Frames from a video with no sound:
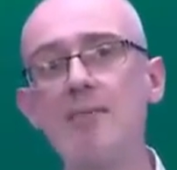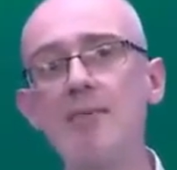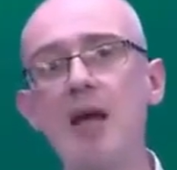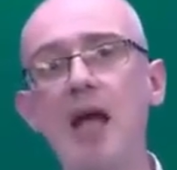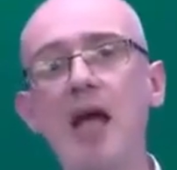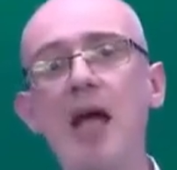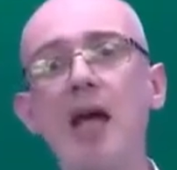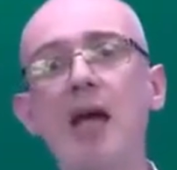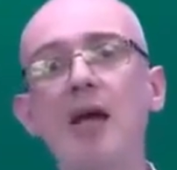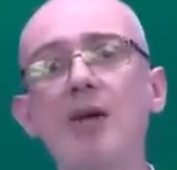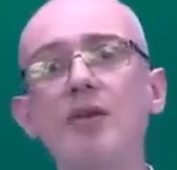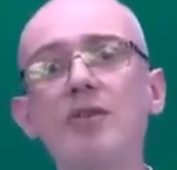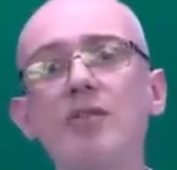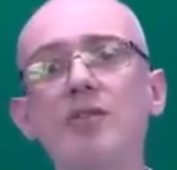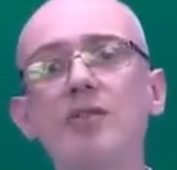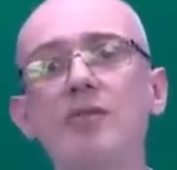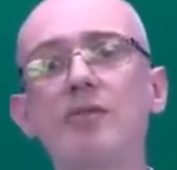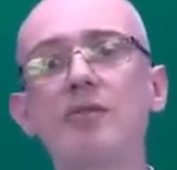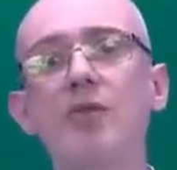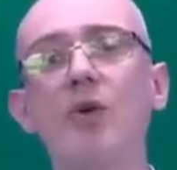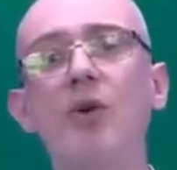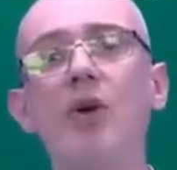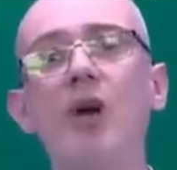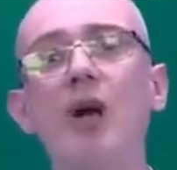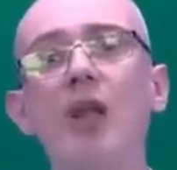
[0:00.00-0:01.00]
house
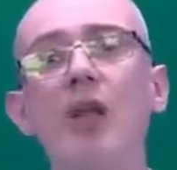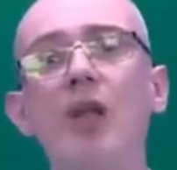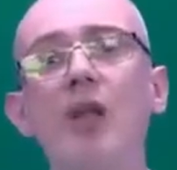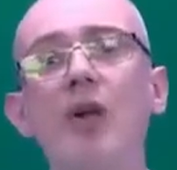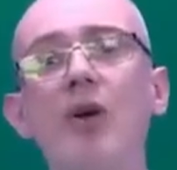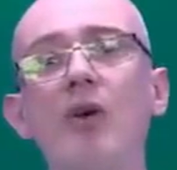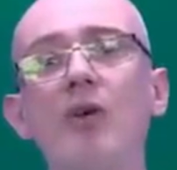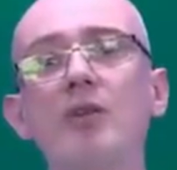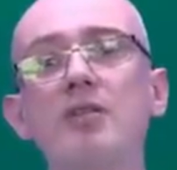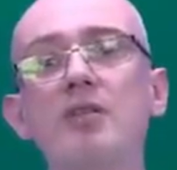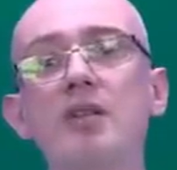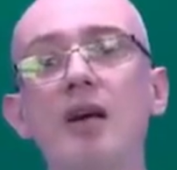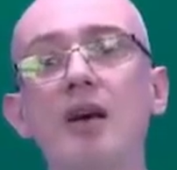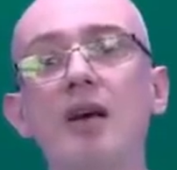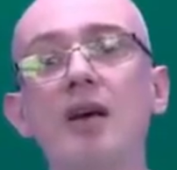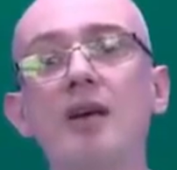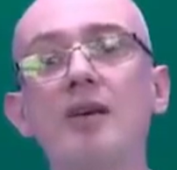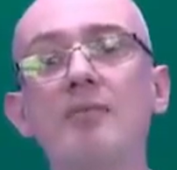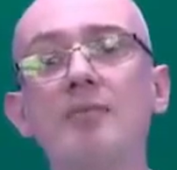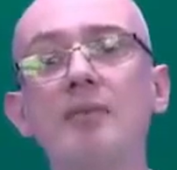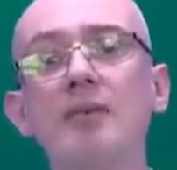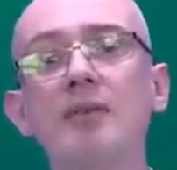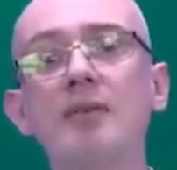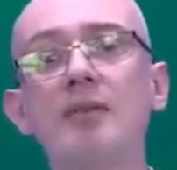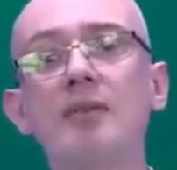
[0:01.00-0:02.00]
for a long
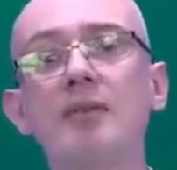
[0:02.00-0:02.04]
time?